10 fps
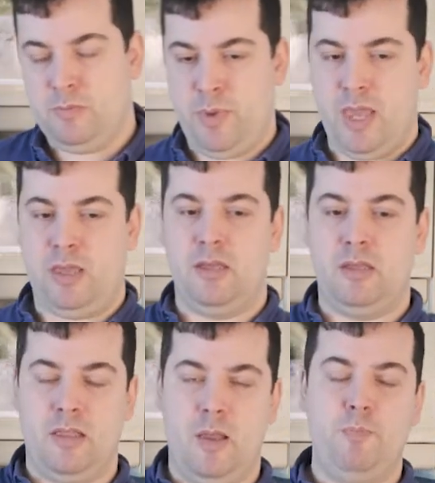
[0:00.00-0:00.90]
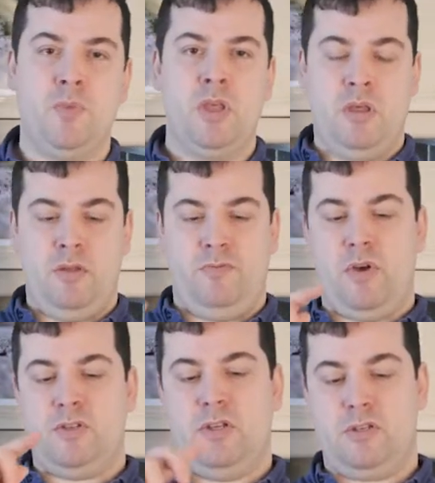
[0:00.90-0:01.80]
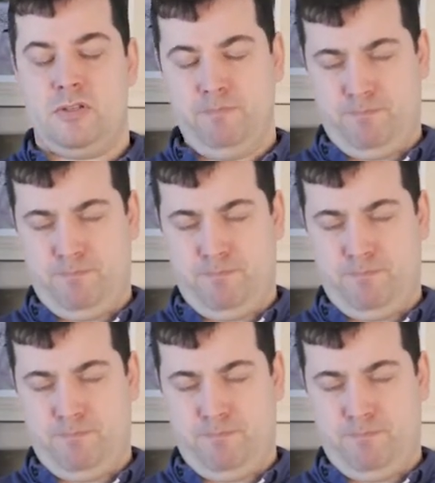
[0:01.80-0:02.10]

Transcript: baking them. First is